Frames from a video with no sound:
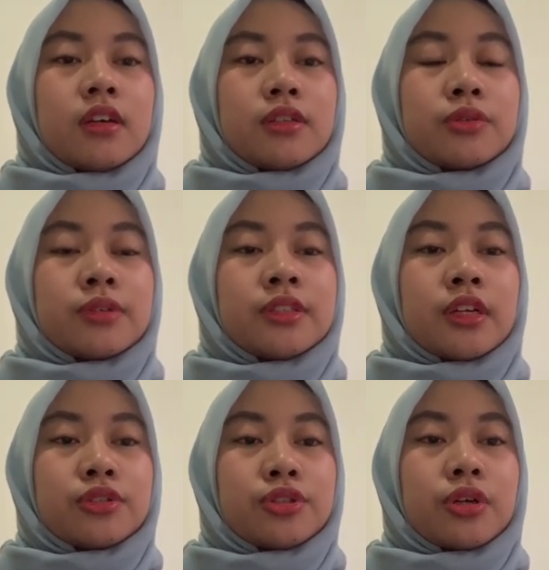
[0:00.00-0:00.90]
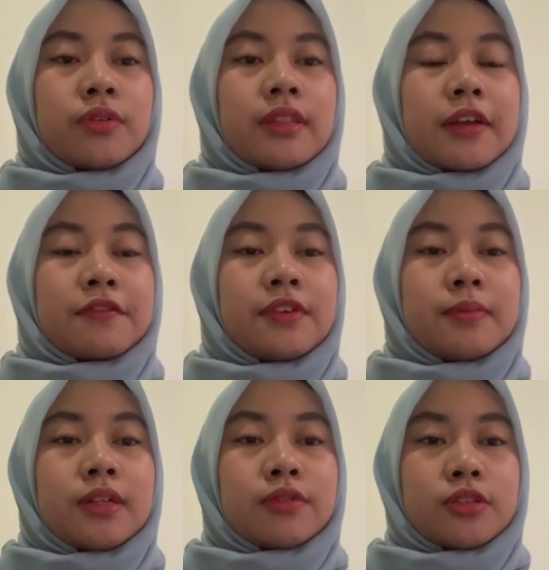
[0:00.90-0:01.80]
The results showed that
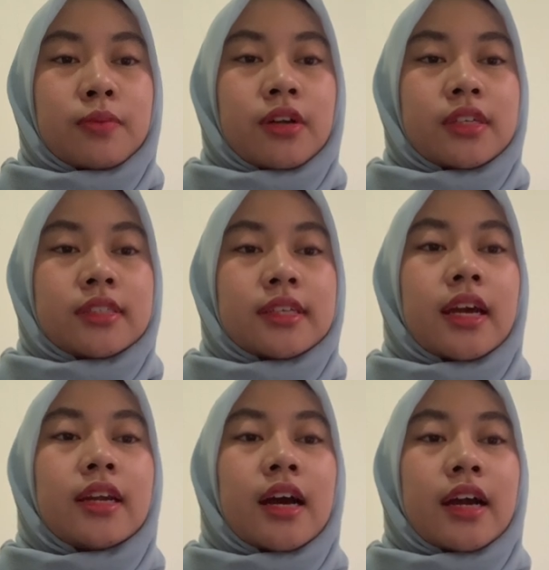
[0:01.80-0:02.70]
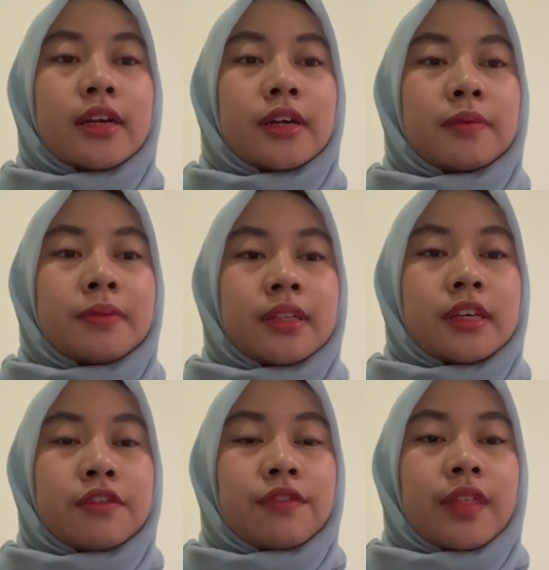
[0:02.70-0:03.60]
female respondents had a higher
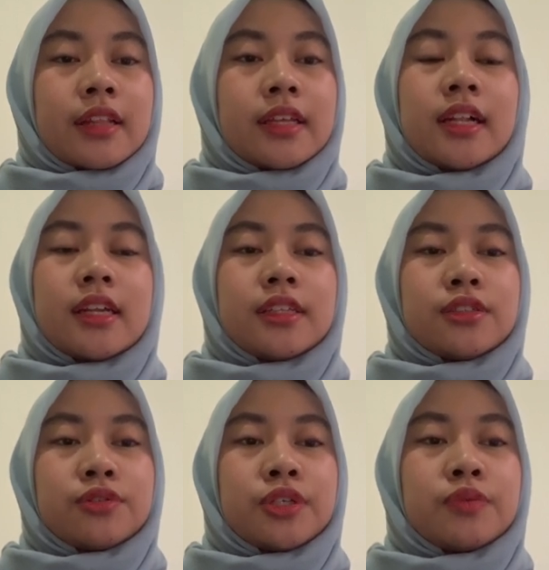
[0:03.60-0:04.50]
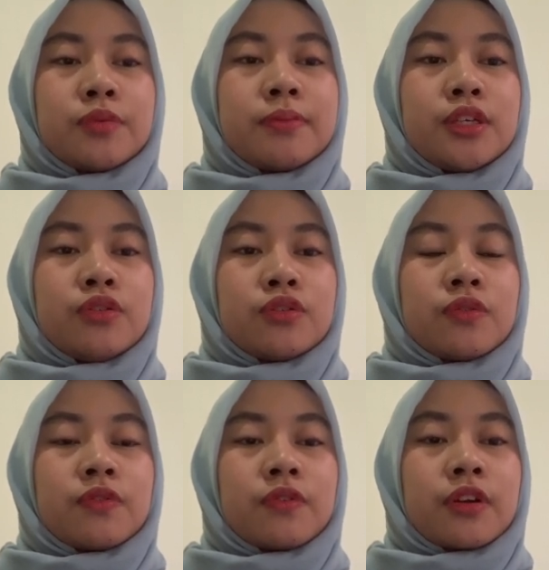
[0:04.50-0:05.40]
belief that teledentistry would be
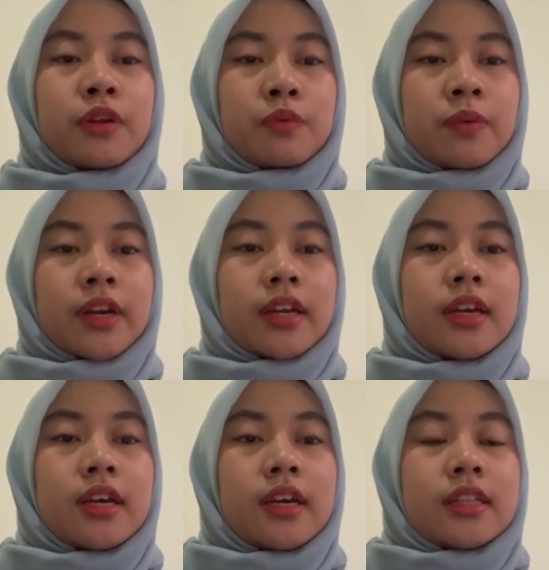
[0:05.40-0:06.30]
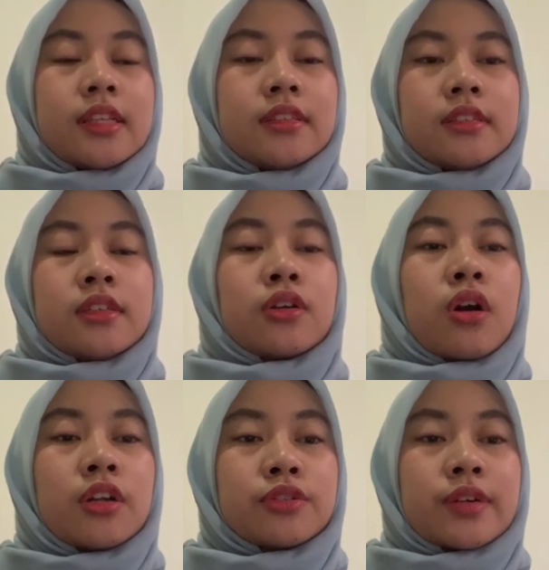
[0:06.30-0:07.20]
useful for their work. This is in
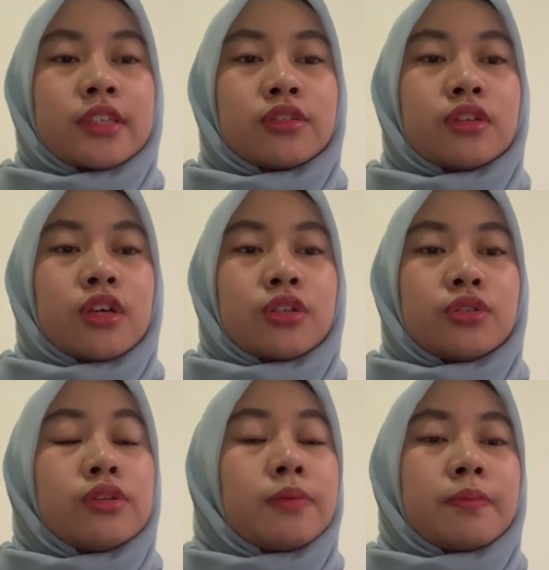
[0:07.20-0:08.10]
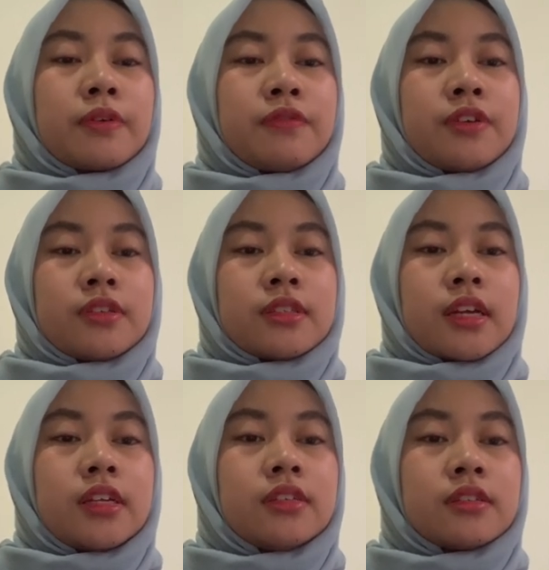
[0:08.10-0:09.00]
contrast to the previous
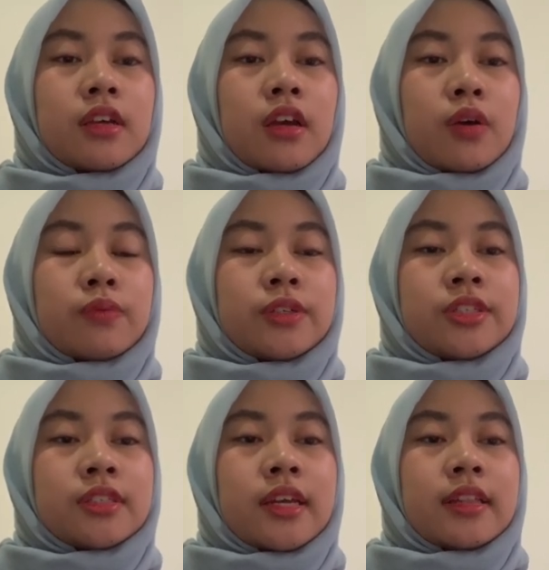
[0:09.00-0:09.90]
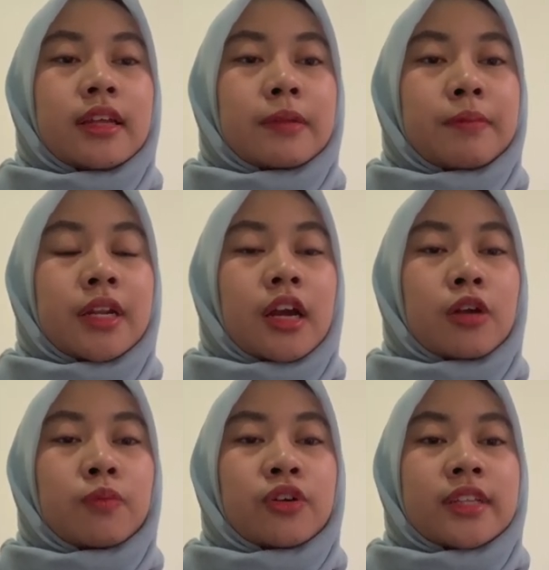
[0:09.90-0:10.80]
studies, which state that men are
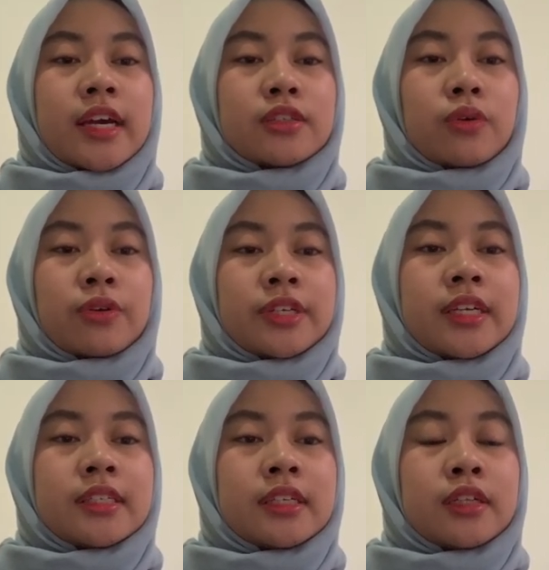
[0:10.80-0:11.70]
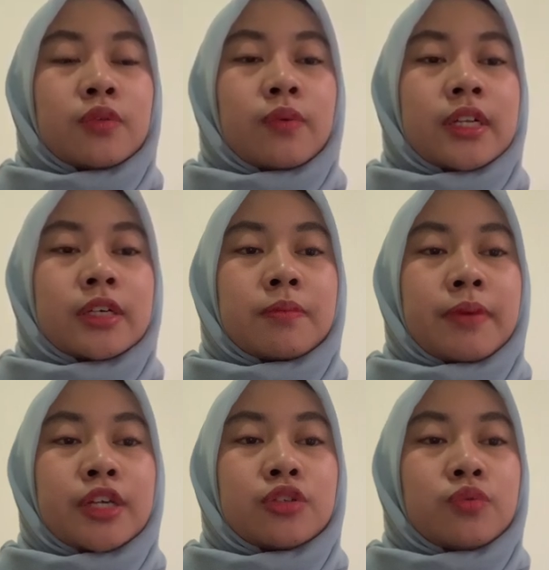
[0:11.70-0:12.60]
more task-oriented when
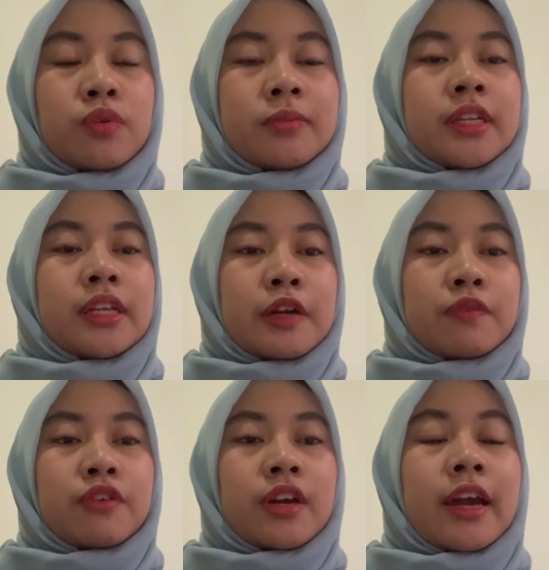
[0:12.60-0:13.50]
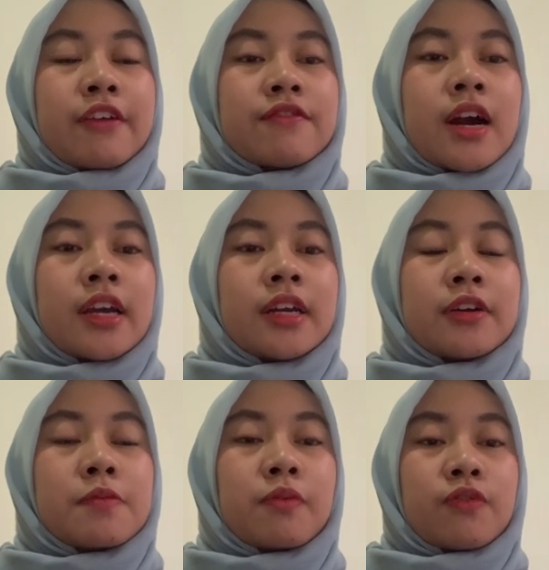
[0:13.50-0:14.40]
compared to women, therefore have
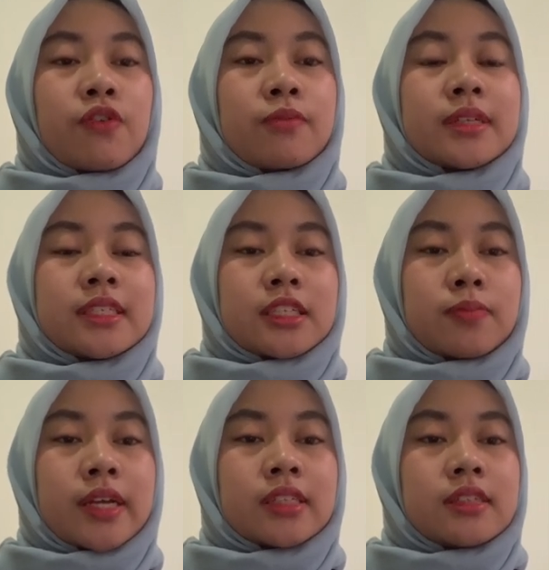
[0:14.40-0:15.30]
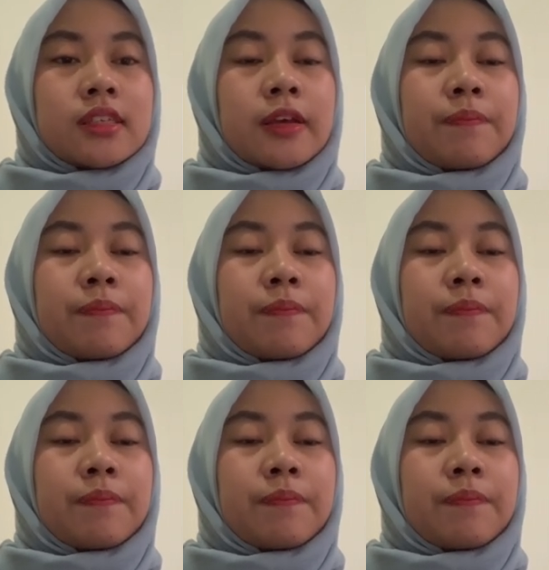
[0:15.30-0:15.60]
higher performance expectancy.